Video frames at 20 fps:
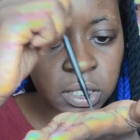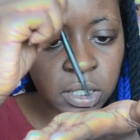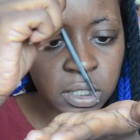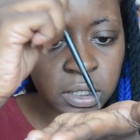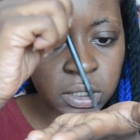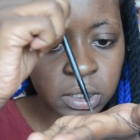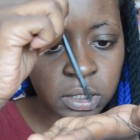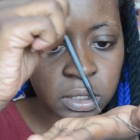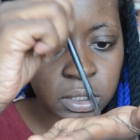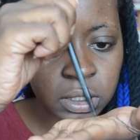
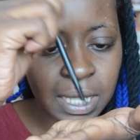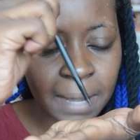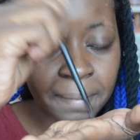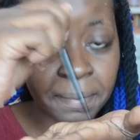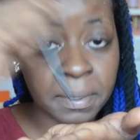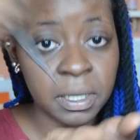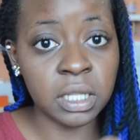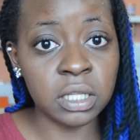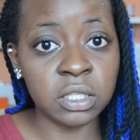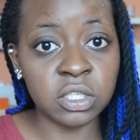this, tap
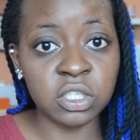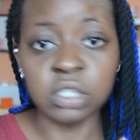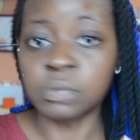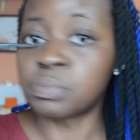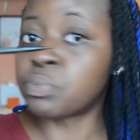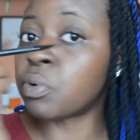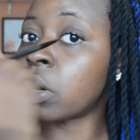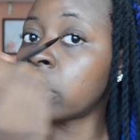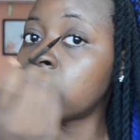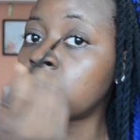it into the
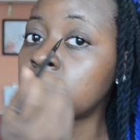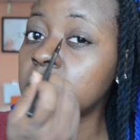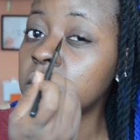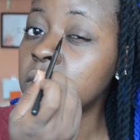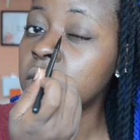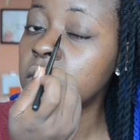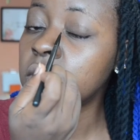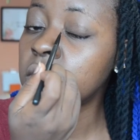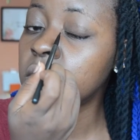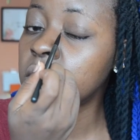product,
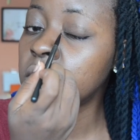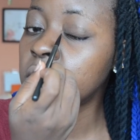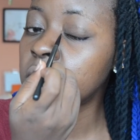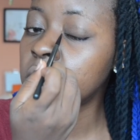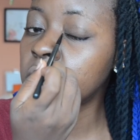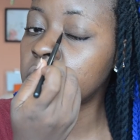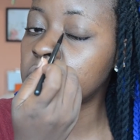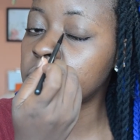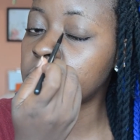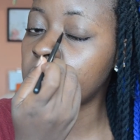
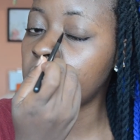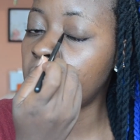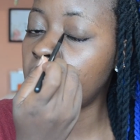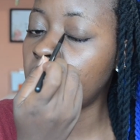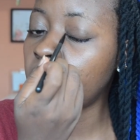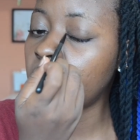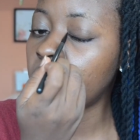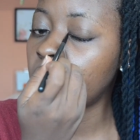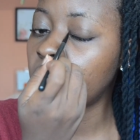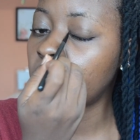close my
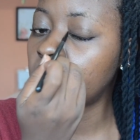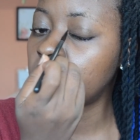eye,